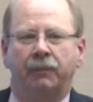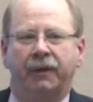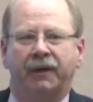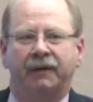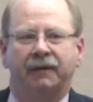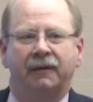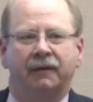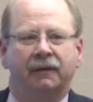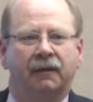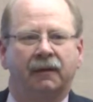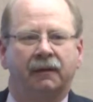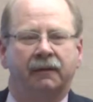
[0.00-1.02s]
but
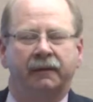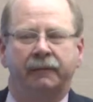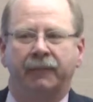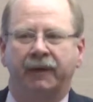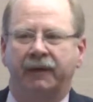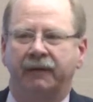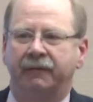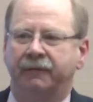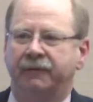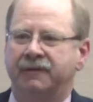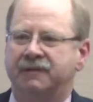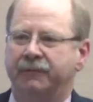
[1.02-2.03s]
in my
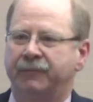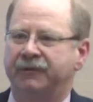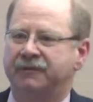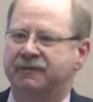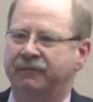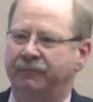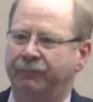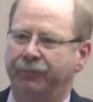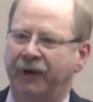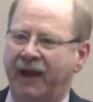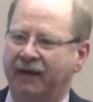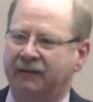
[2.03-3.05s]
30-some years of
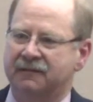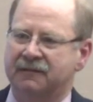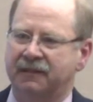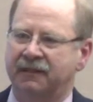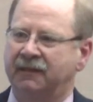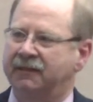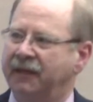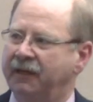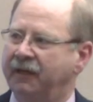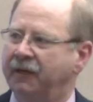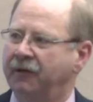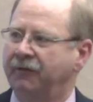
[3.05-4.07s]
practicing and
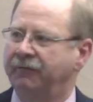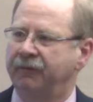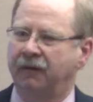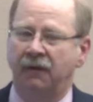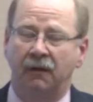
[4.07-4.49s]
taking care of